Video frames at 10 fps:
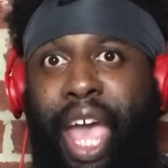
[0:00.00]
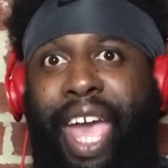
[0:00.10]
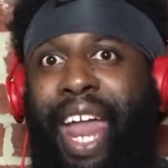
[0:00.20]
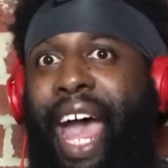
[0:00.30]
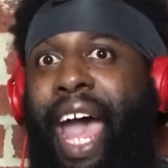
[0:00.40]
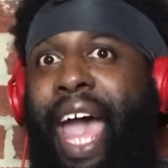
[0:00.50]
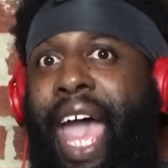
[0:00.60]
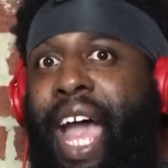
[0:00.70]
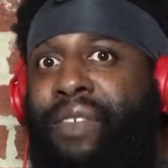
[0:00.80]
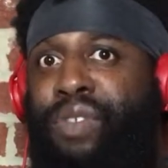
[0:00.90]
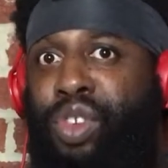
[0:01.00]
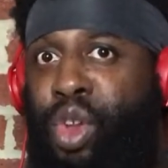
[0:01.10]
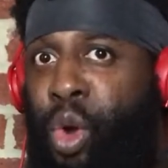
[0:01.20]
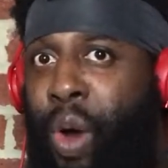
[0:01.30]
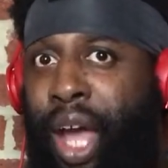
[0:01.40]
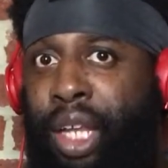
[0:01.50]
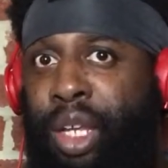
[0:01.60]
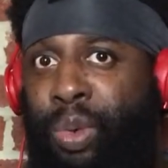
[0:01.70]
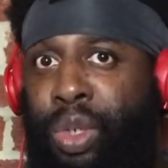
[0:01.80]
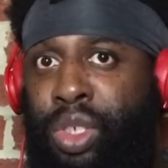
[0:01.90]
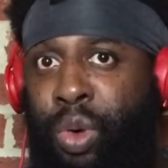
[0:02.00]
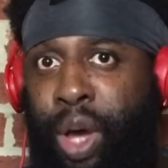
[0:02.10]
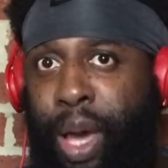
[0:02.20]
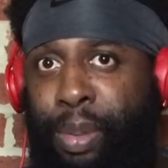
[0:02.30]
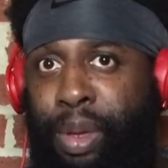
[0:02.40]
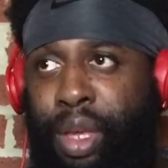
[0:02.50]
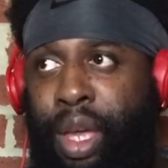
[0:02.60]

And I have no idea what's going to happen.